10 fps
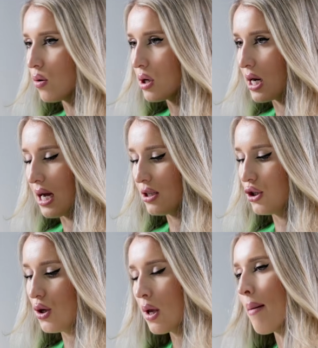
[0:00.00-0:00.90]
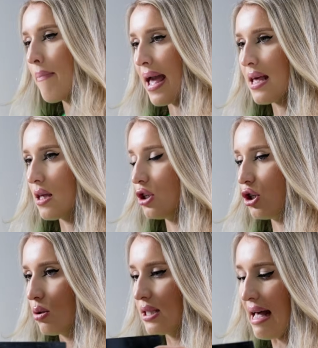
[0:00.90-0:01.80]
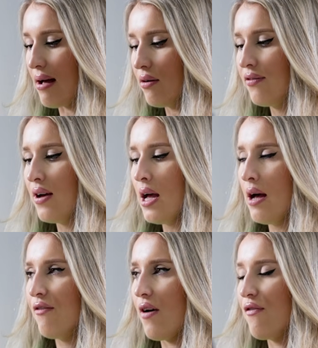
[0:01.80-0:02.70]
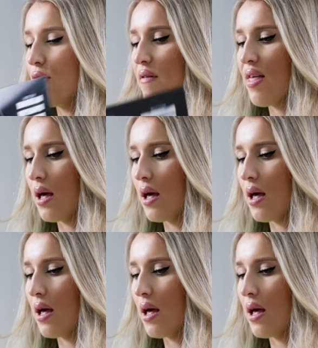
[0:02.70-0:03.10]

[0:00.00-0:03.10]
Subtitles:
organized. You can make this yourself. A few of the